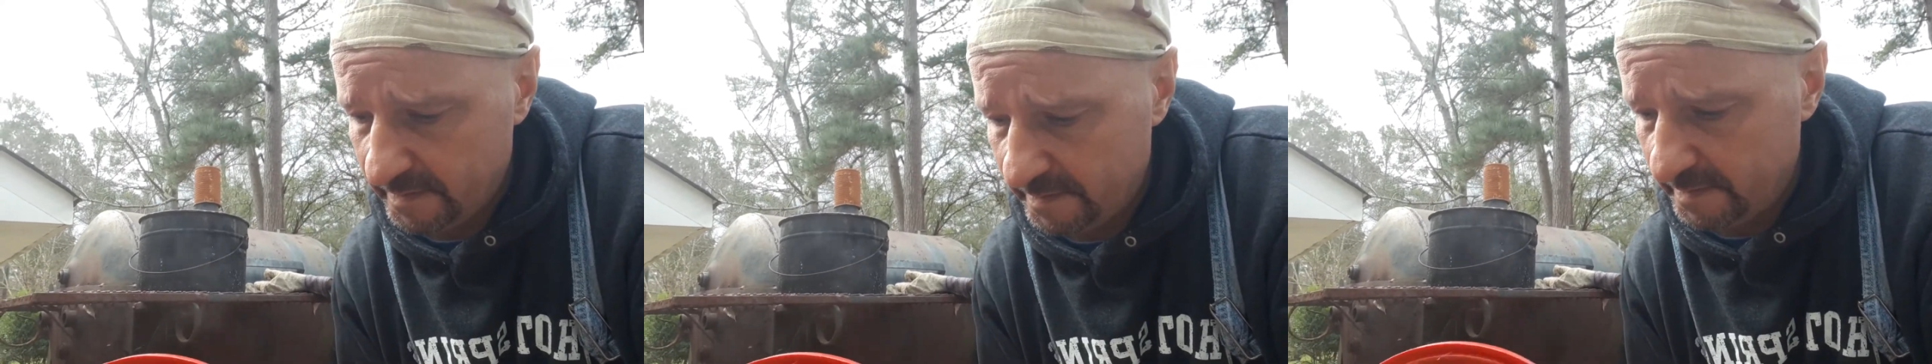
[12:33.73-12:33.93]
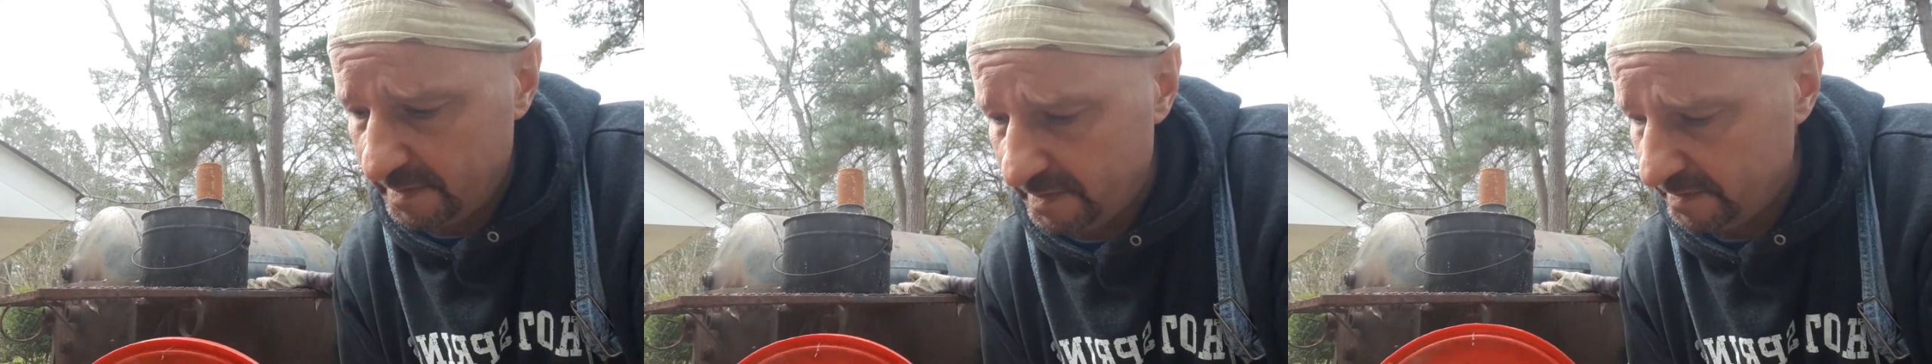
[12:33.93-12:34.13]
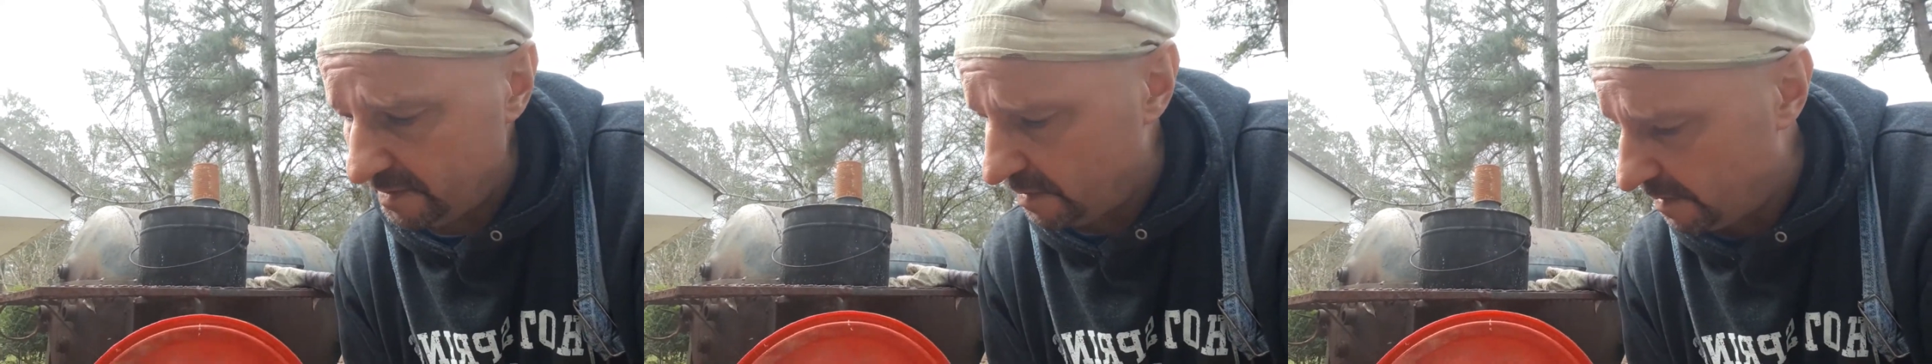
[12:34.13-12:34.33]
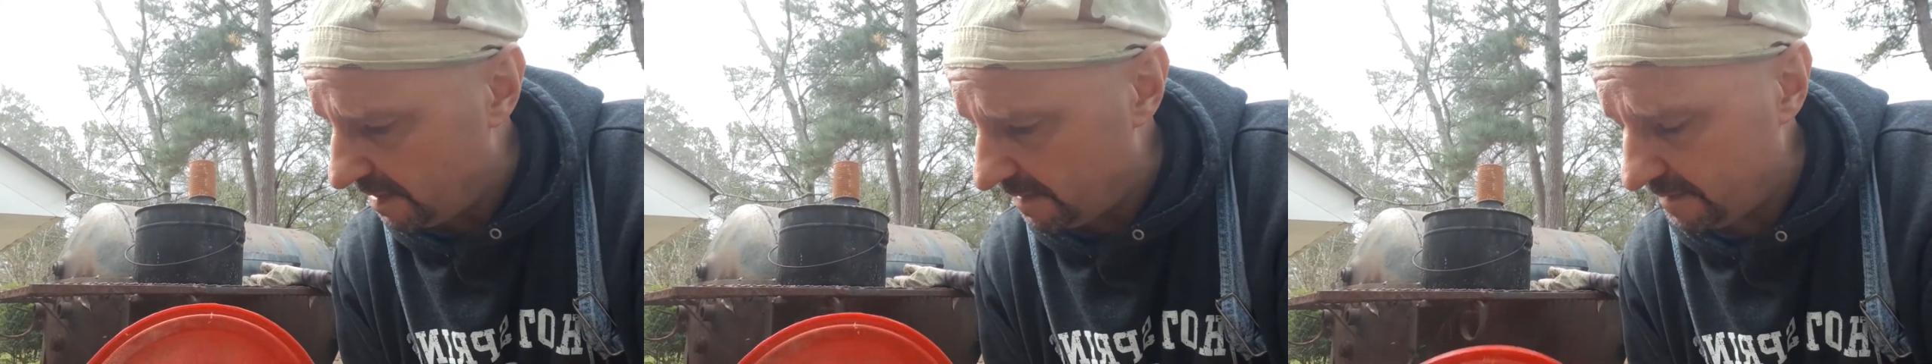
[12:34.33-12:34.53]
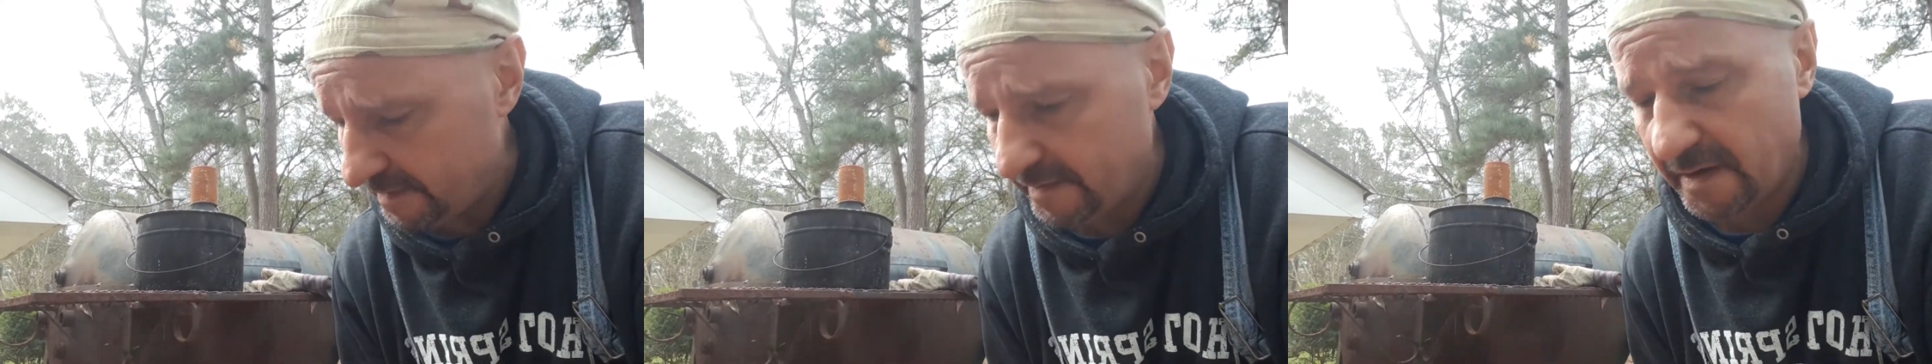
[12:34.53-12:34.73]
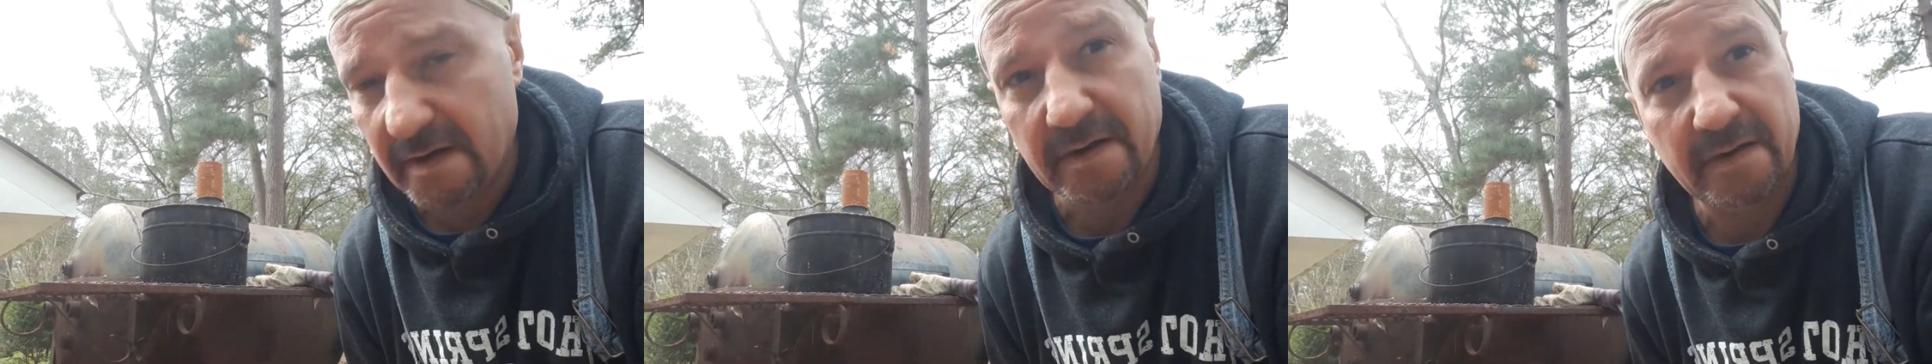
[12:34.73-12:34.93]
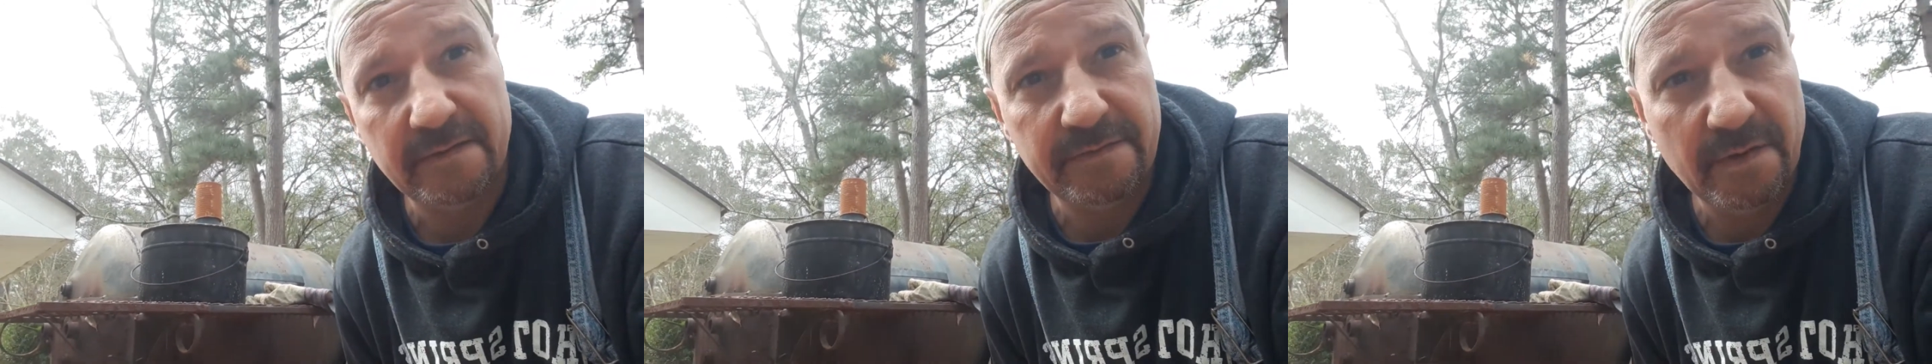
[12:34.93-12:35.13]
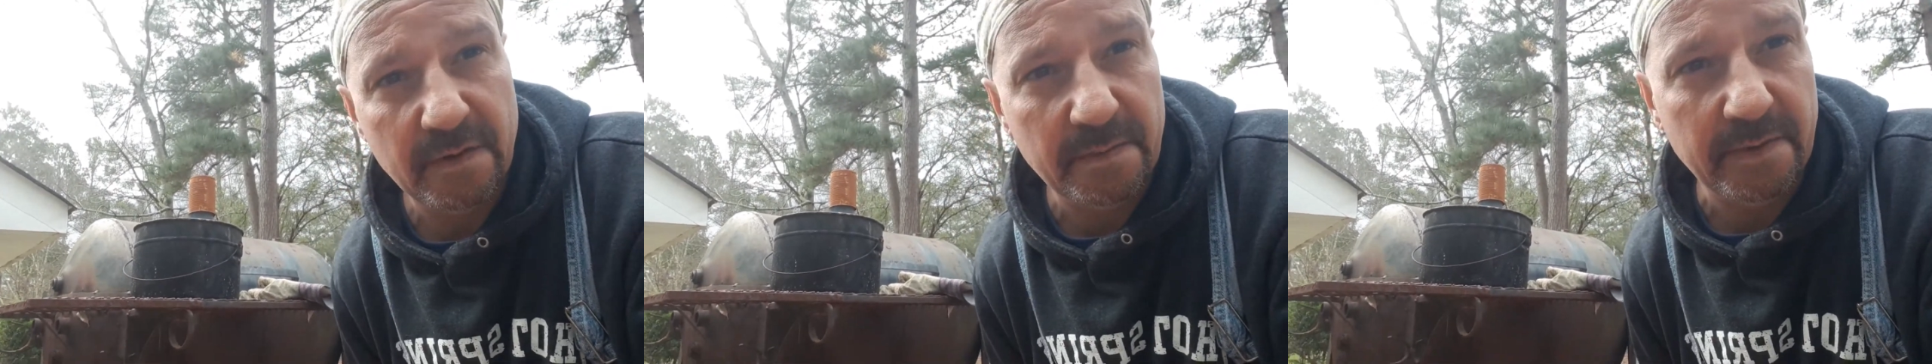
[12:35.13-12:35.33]
mildew or whatever is not going to
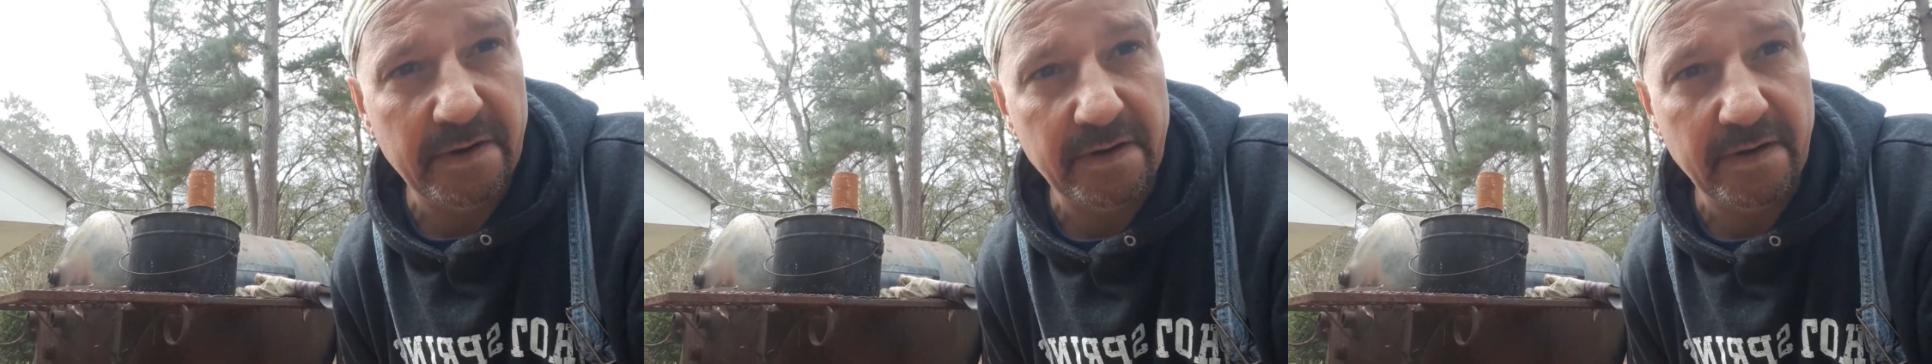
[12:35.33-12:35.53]
form in